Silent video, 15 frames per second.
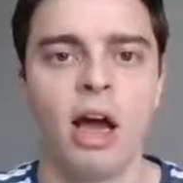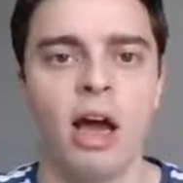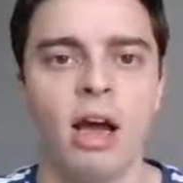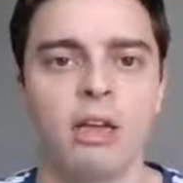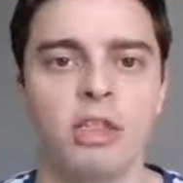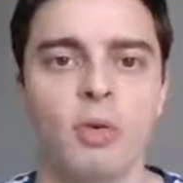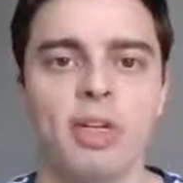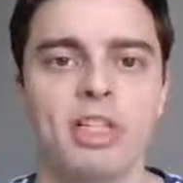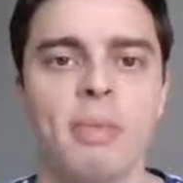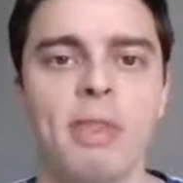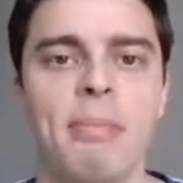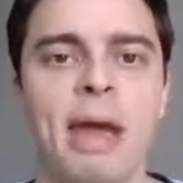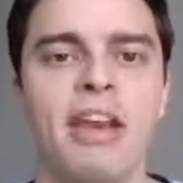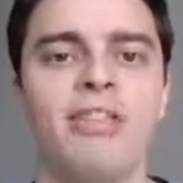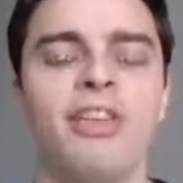So what are some of
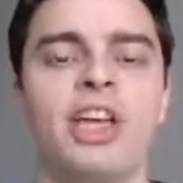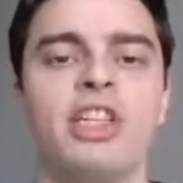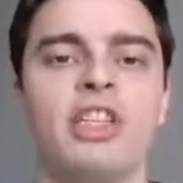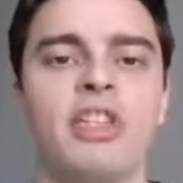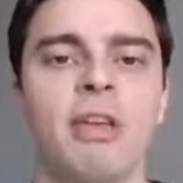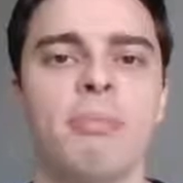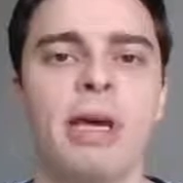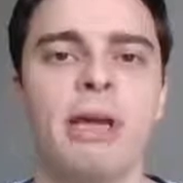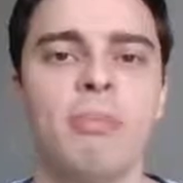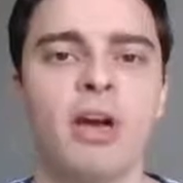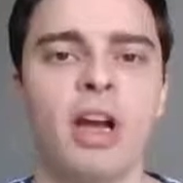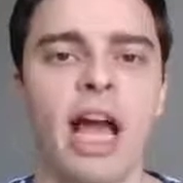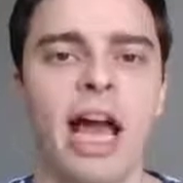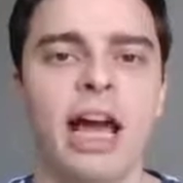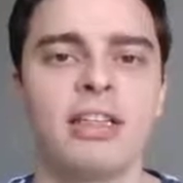the main features that
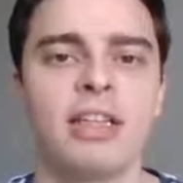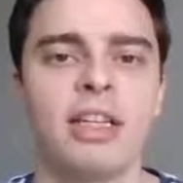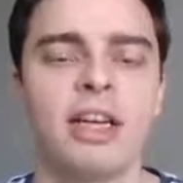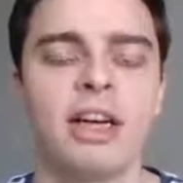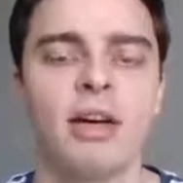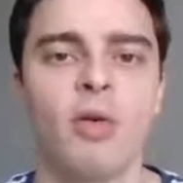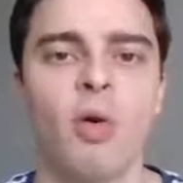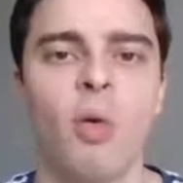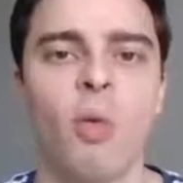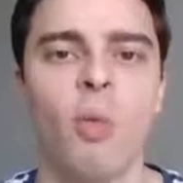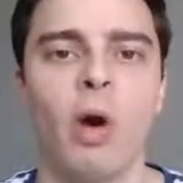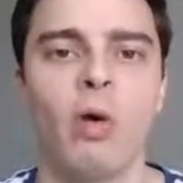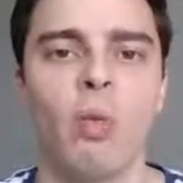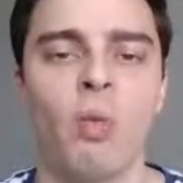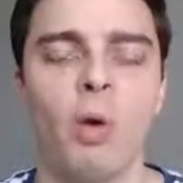BetBurger has here?
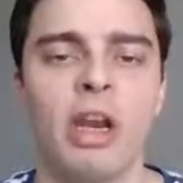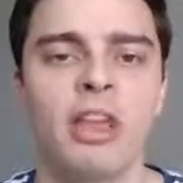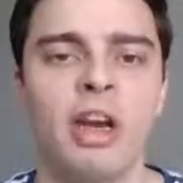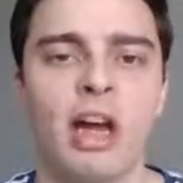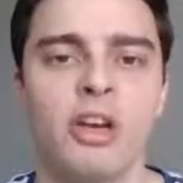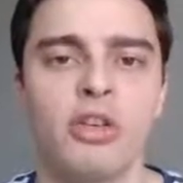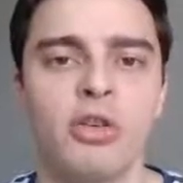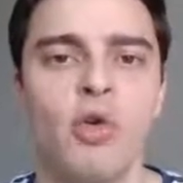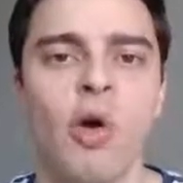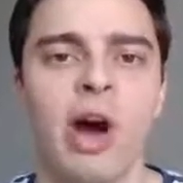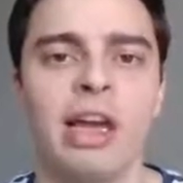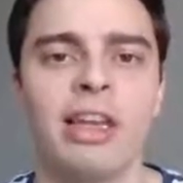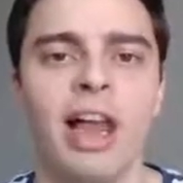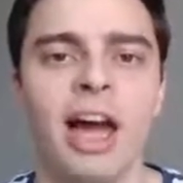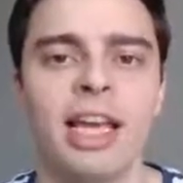Well, one thing I do
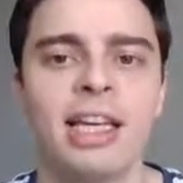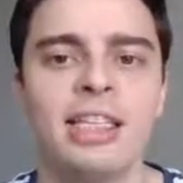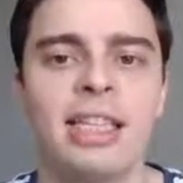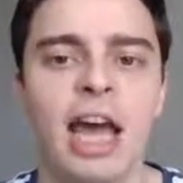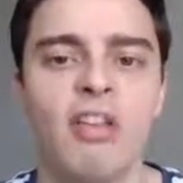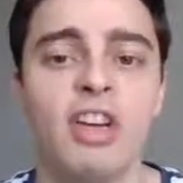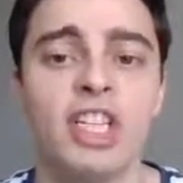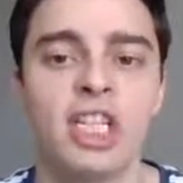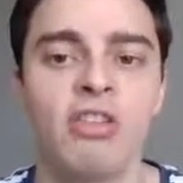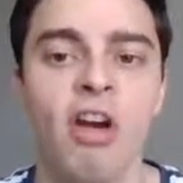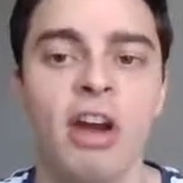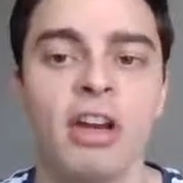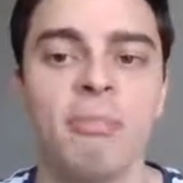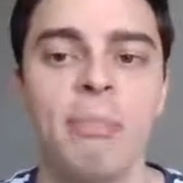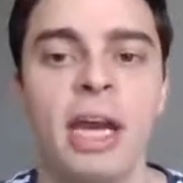quite like is their
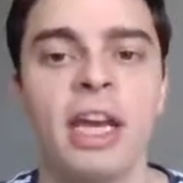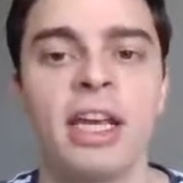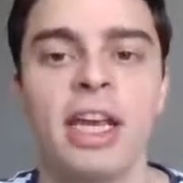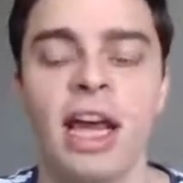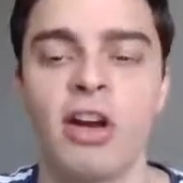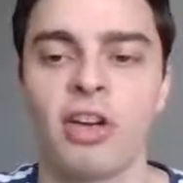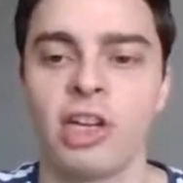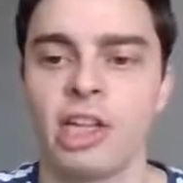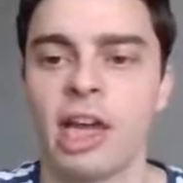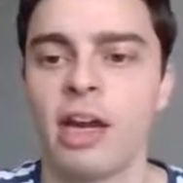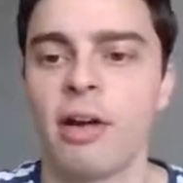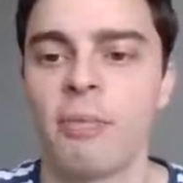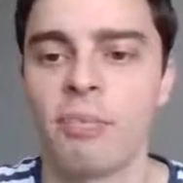integrated betting calculator.